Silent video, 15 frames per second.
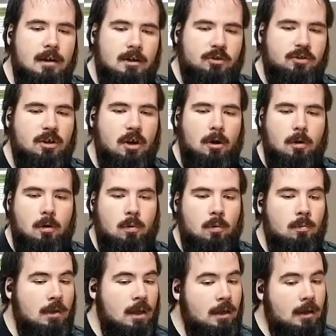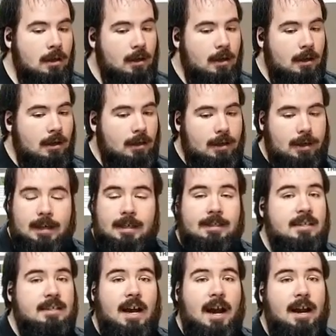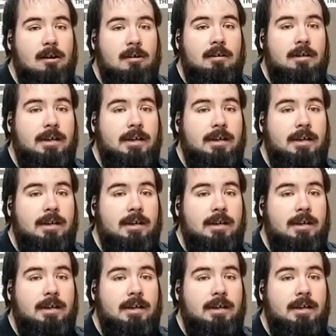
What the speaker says: so It's entirely